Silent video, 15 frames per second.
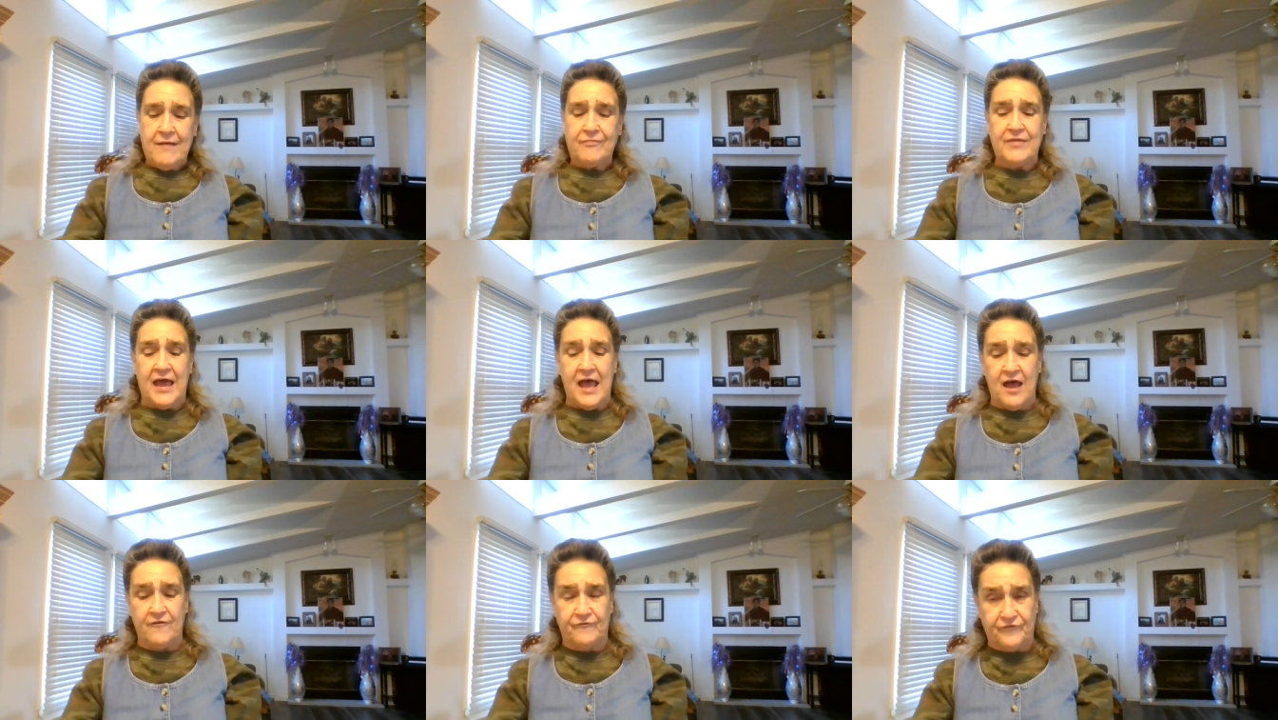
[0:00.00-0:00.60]

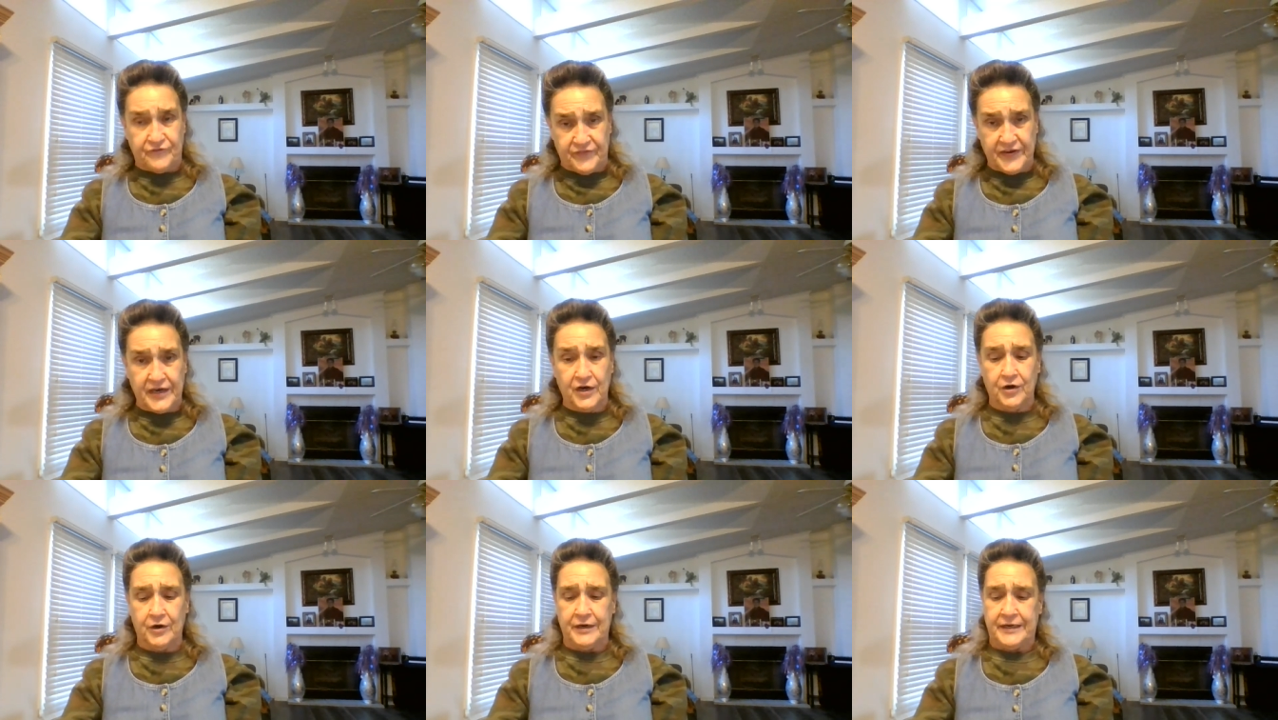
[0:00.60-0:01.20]
that
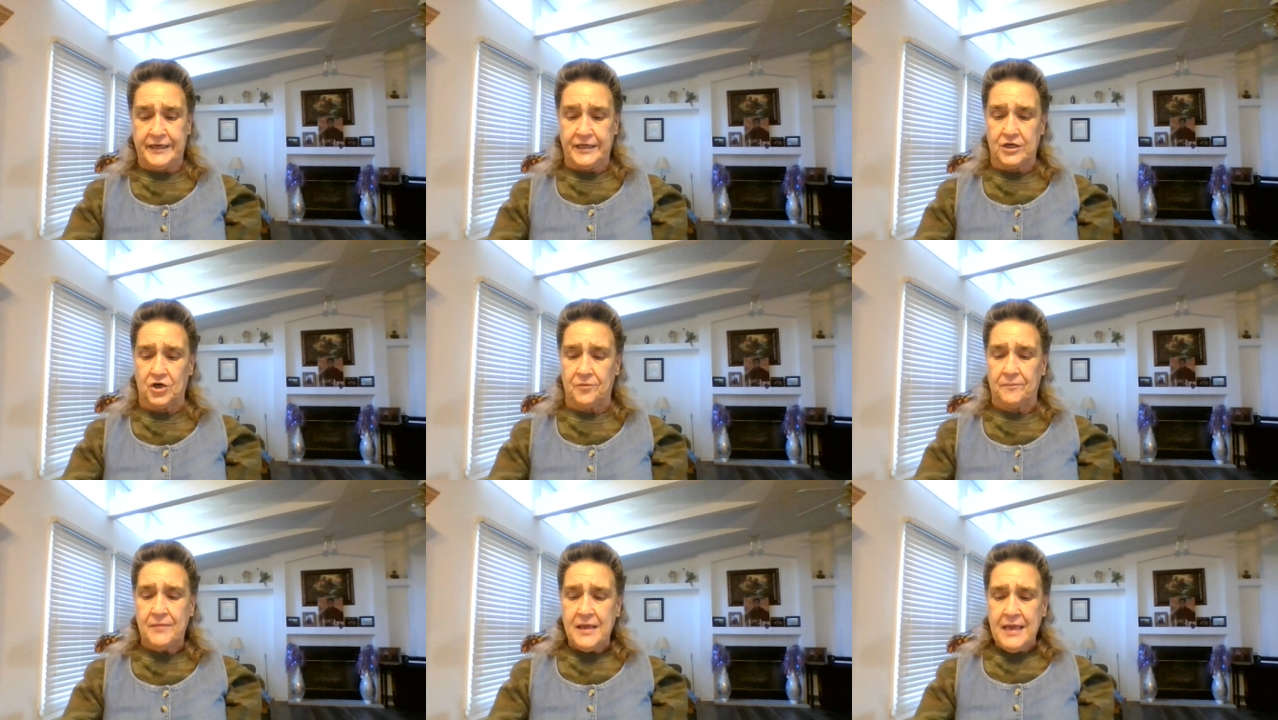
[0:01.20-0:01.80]
fear
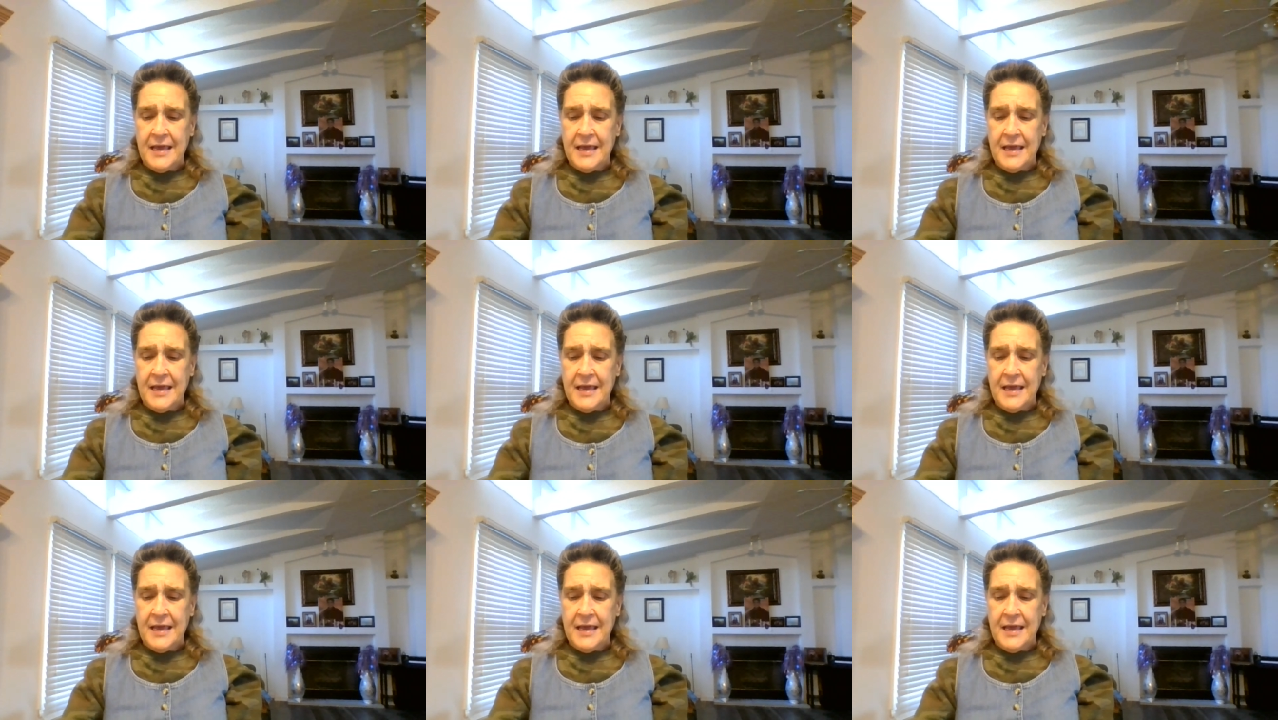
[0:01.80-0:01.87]
him